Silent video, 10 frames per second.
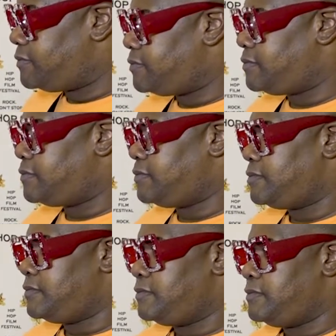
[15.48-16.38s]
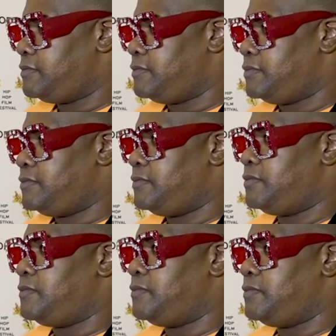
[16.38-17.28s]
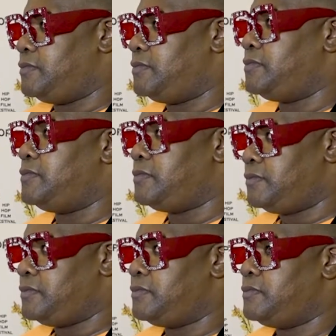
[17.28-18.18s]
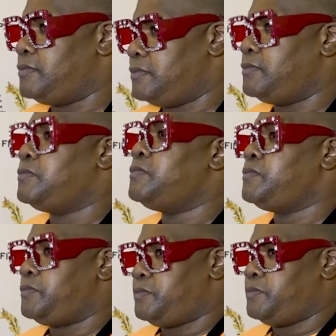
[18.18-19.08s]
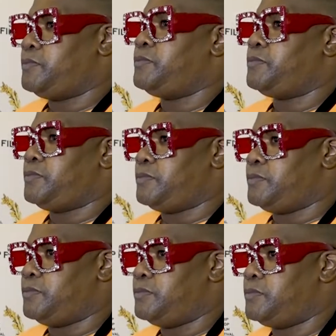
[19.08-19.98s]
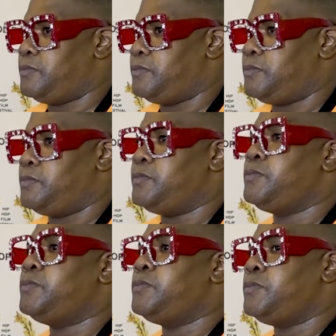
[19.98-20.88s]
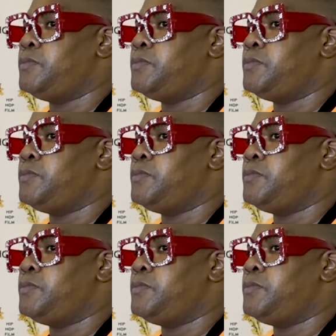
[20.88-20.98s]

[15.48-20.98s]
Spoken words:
(not speaking)